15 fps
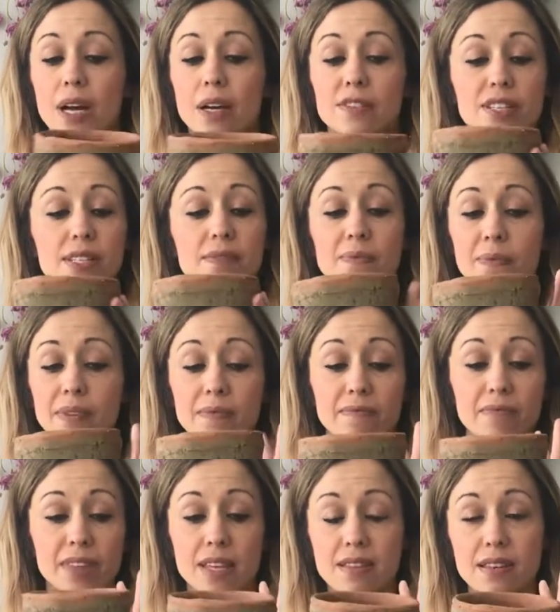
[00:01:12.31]
Just
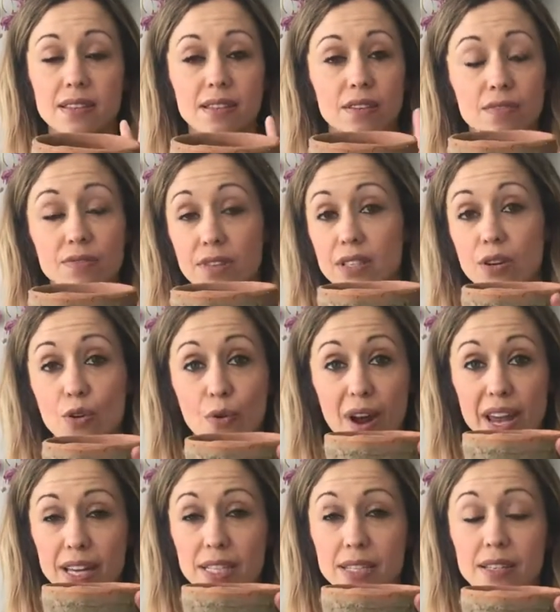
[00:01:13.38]
think these are
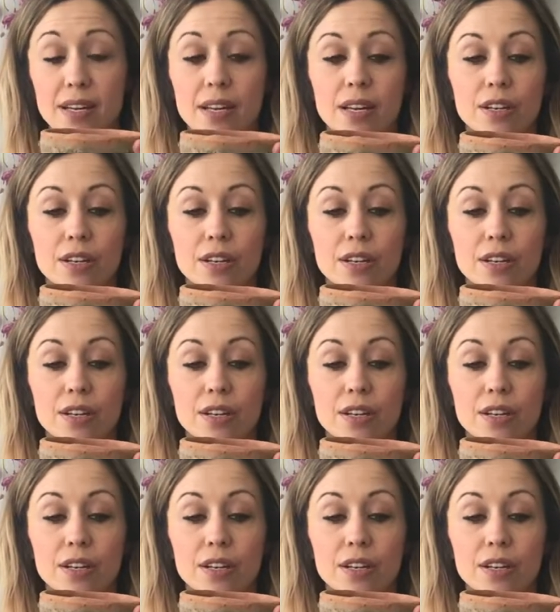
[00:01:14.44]
great,